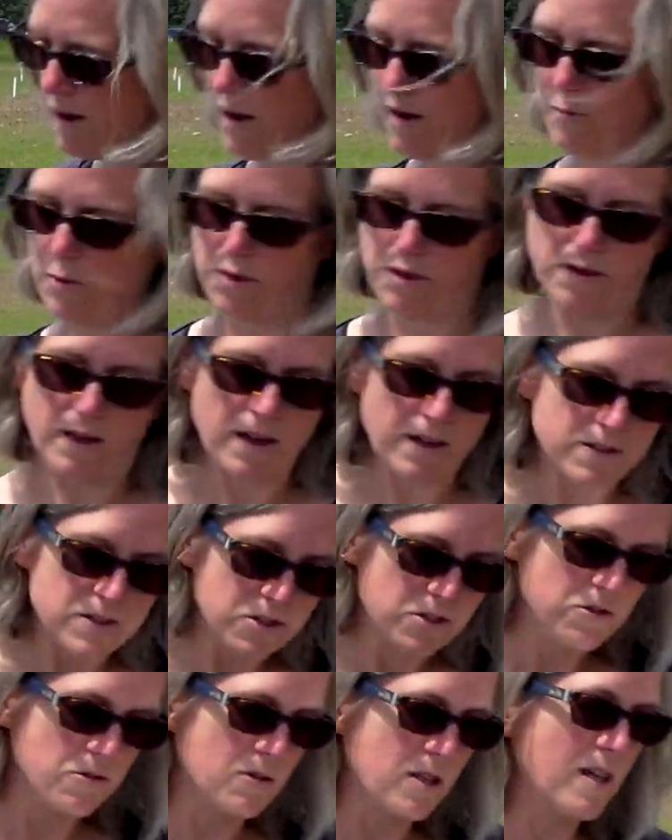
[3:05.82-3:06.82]
with a
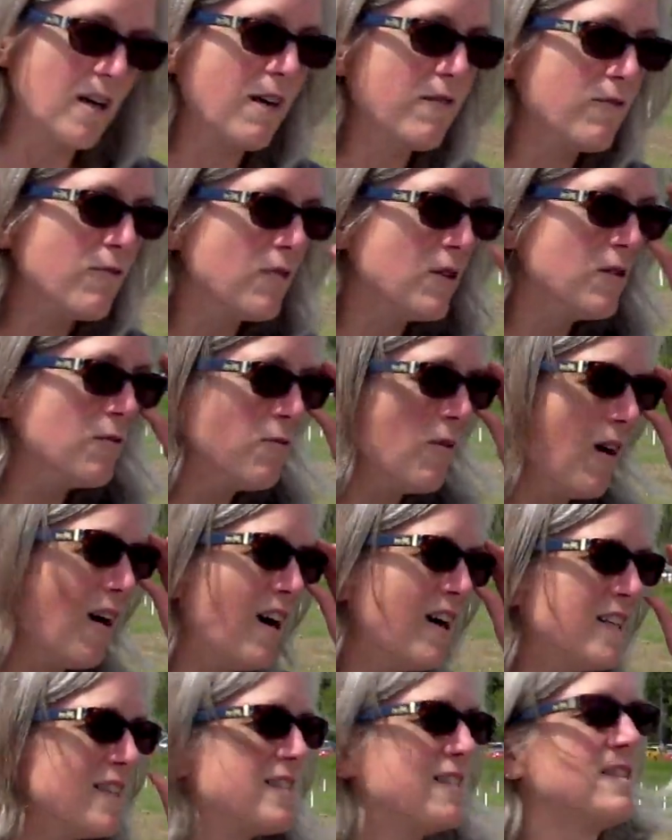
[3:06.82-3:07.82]
history of root
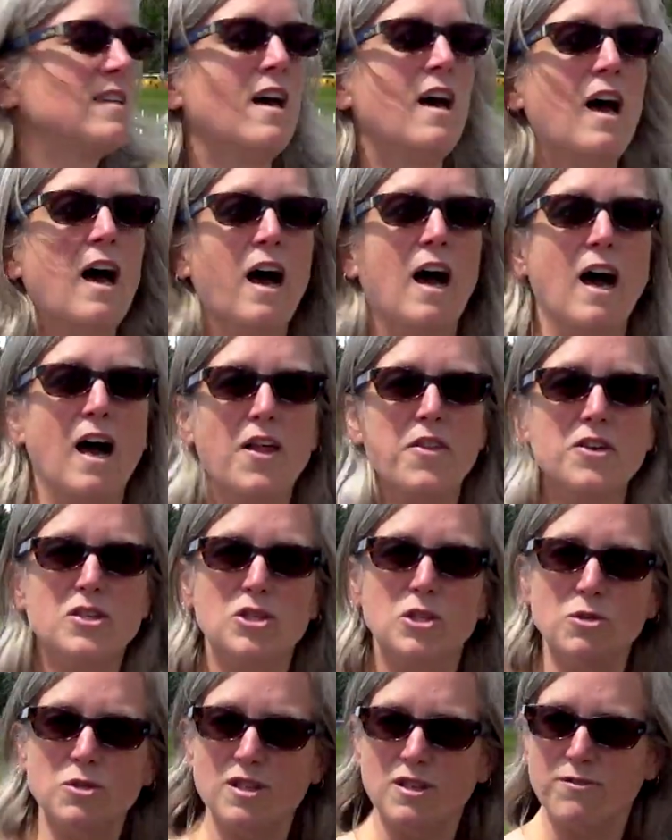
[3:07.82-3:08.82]
rots, the
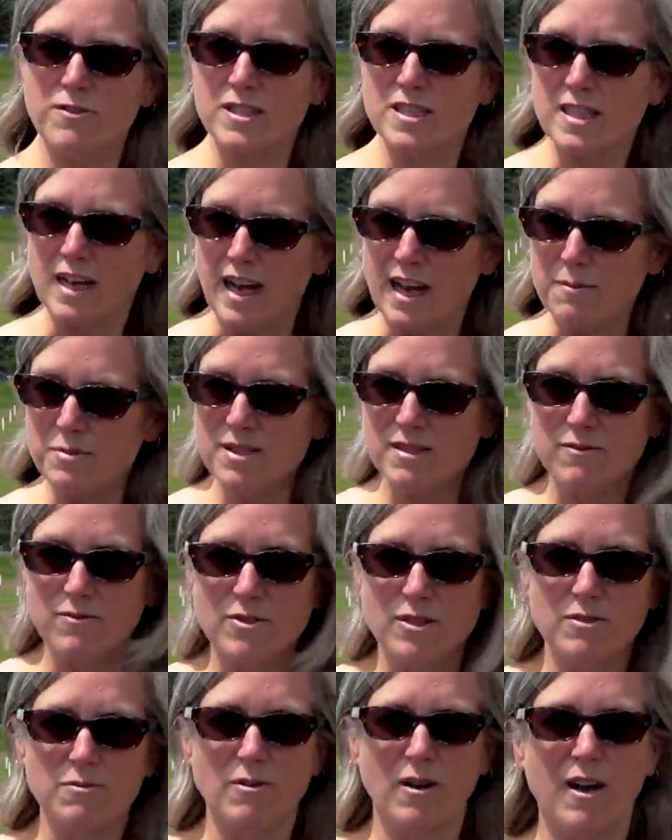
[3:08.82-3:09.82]
2 different types of
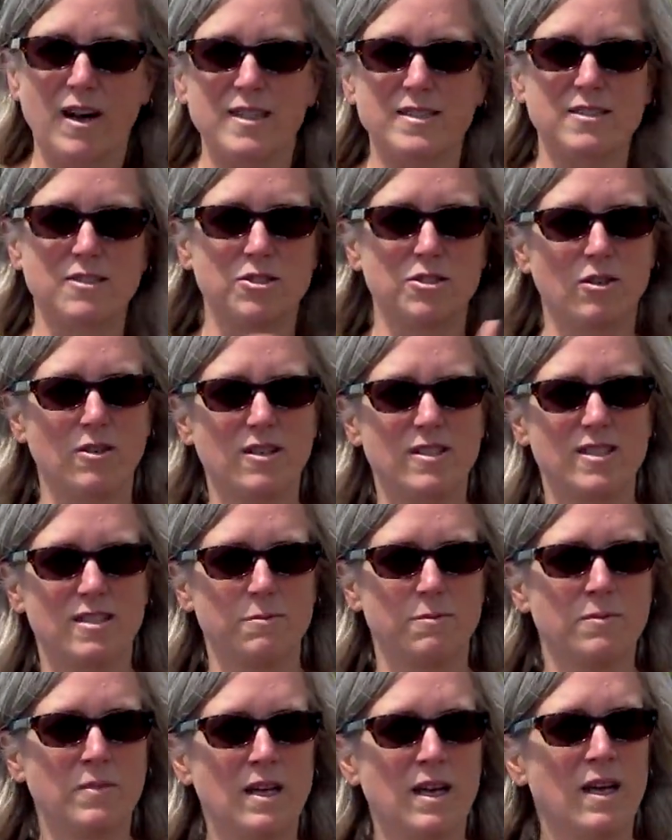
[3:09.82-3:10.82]
root rots. I'll show you
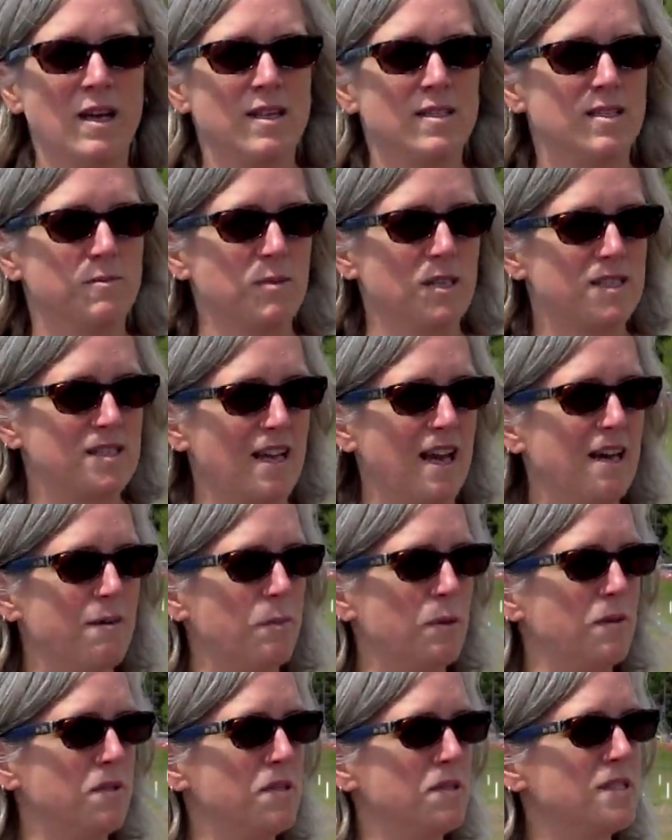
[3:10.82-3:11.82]
some
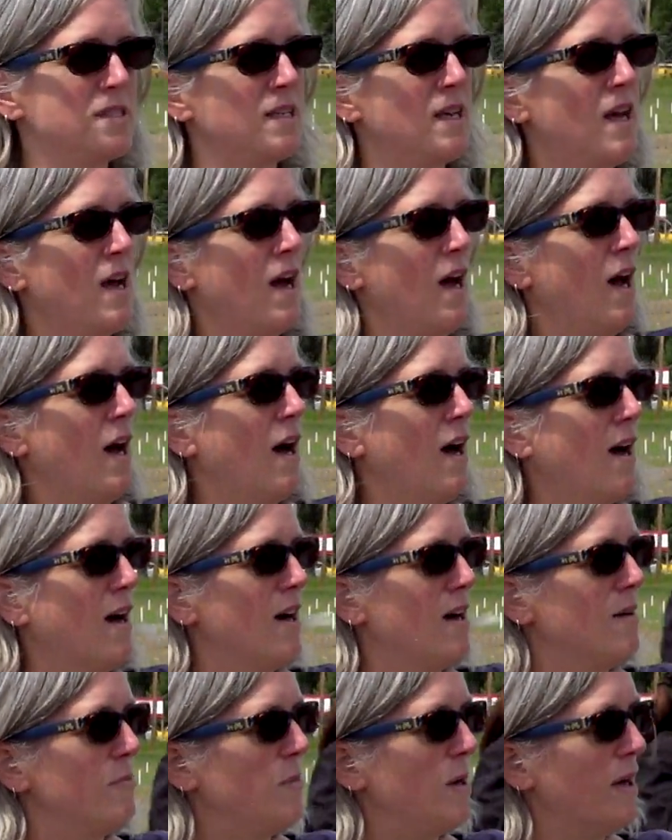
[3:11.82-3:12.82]
examples.
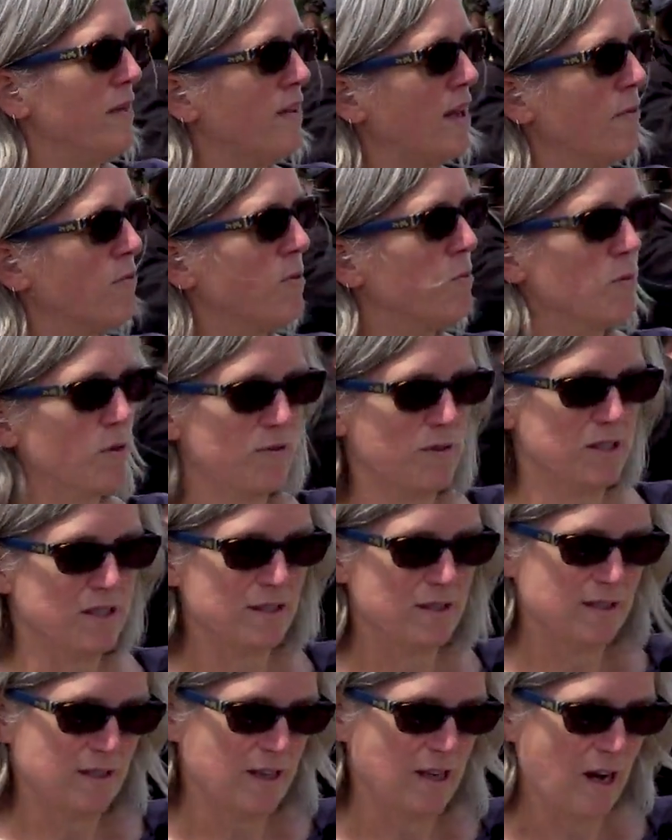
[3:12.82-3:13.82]
And then we'll move into
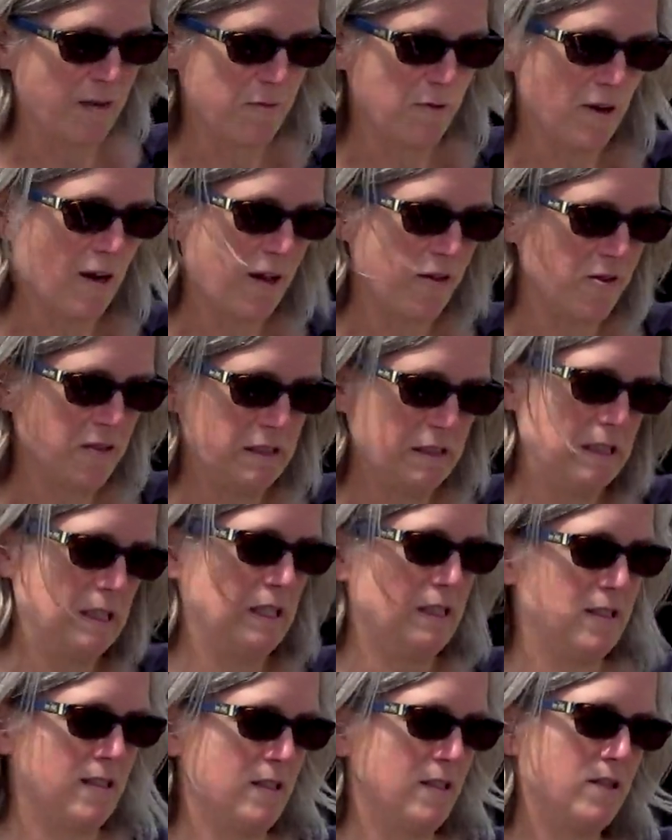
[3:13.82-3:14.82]
some of the other
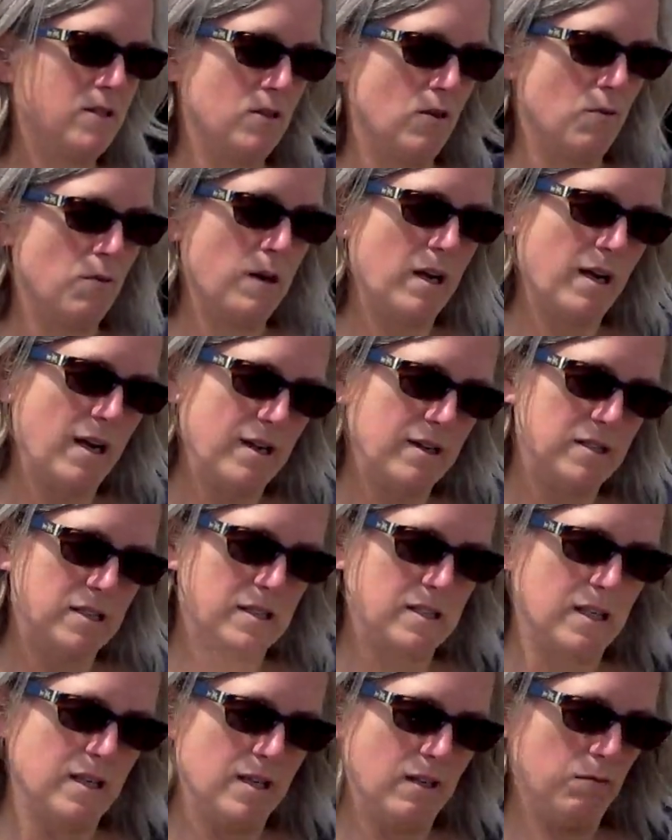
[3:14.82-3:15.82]
diseases. So what I
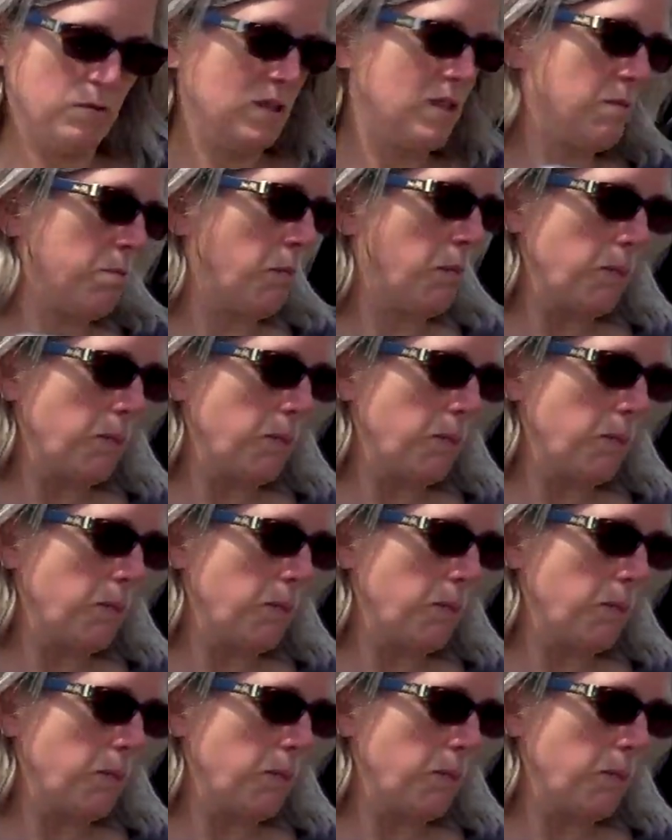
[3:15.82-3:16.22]
did was